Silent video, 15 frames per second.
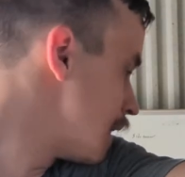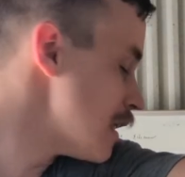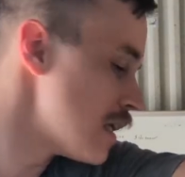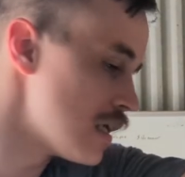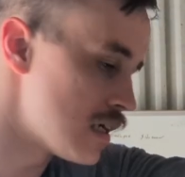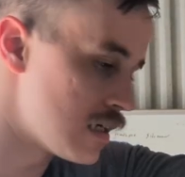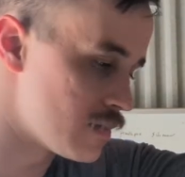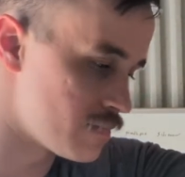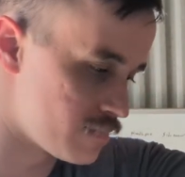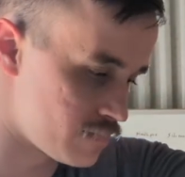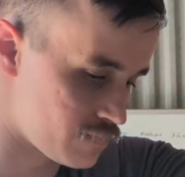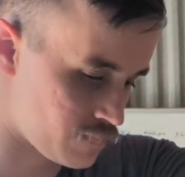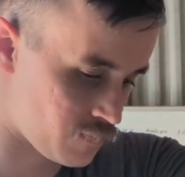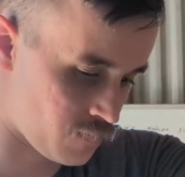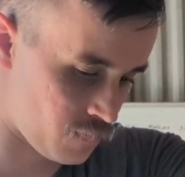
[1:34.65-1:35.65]

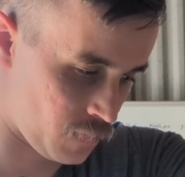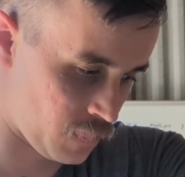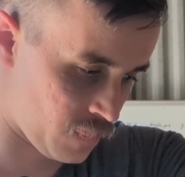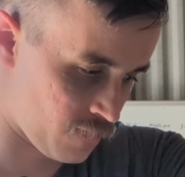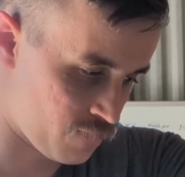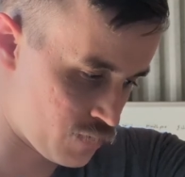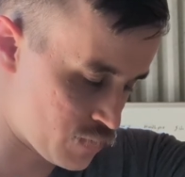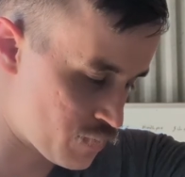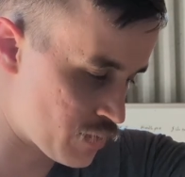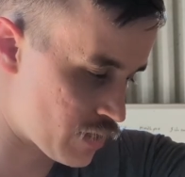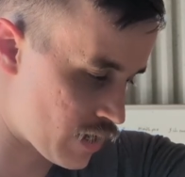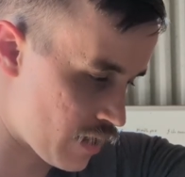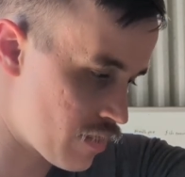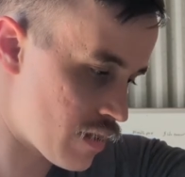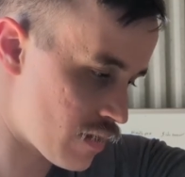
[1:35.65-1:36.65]
Feels pretty good.
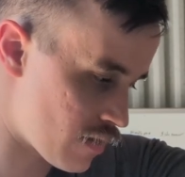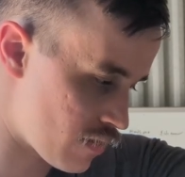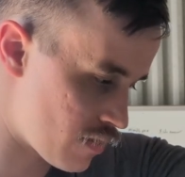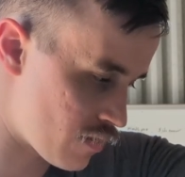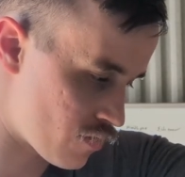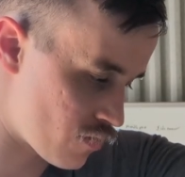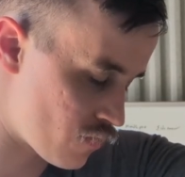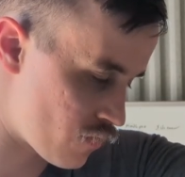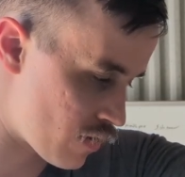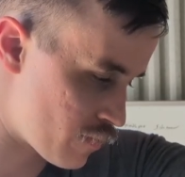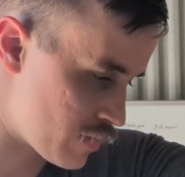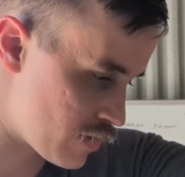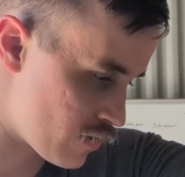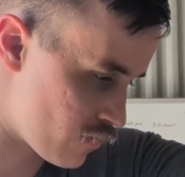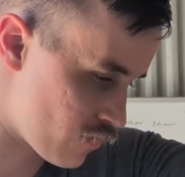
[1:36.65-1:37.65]
I think 35 would
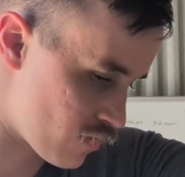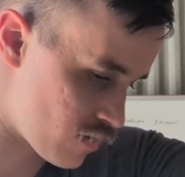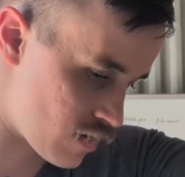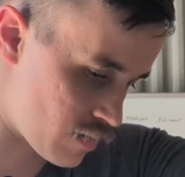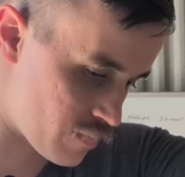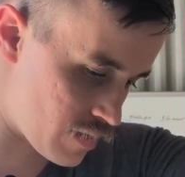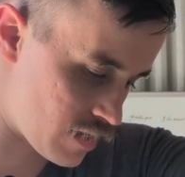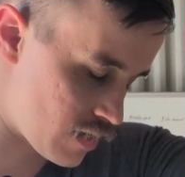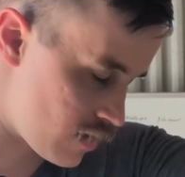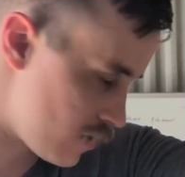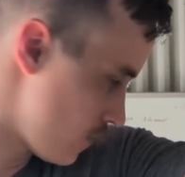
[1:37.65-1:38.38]
be good for an 8x8.